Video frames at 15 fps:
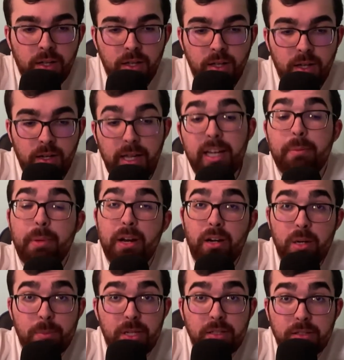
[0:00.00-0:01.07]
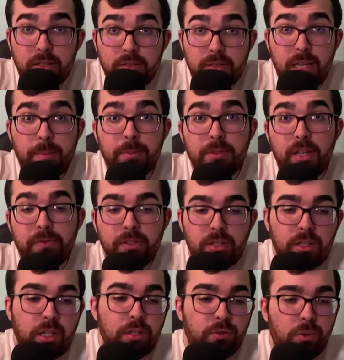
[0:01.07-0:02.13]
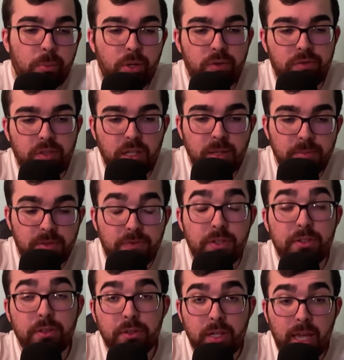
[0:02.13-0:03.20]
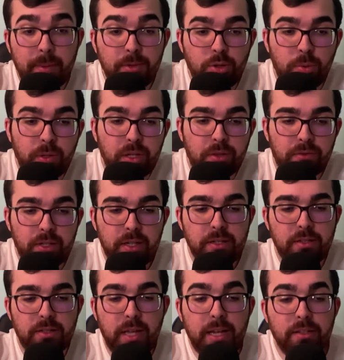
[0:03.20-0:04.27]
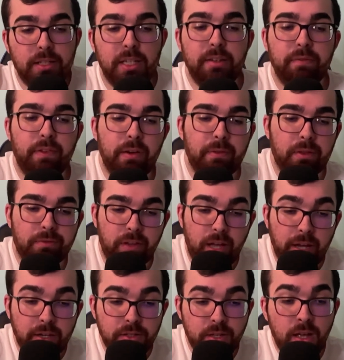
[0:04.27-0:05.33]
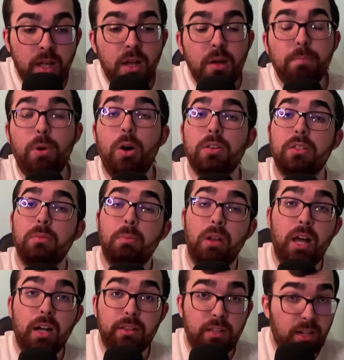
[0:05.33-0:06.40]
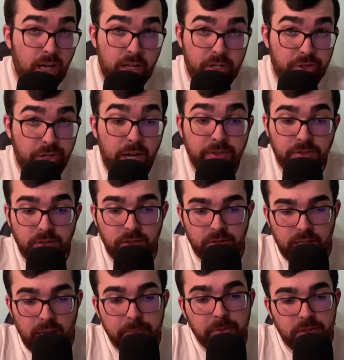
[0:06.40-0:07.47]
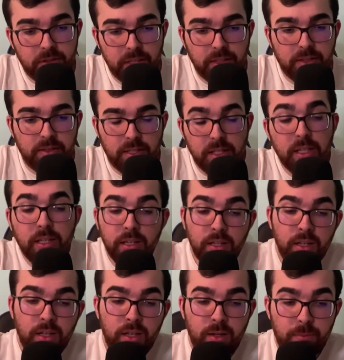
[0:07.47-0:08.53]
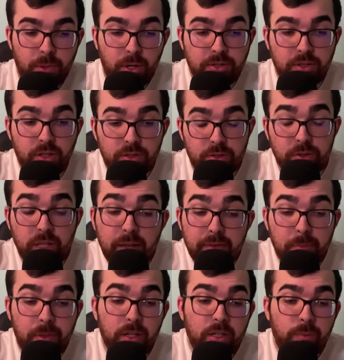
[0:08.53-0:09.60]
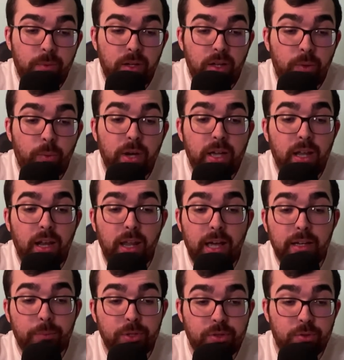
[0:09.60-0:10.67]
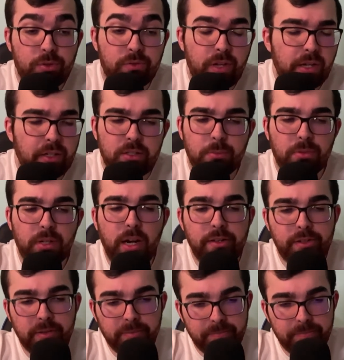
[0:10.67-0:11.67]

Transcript: A lot of penalty minutes in this game, 17 each for both teams. Physical game, 23-18 in favor of the Flyers. Boston blocked a lot of shots in this game, 16. Boston also gave the puck away a lot, which was very surprising.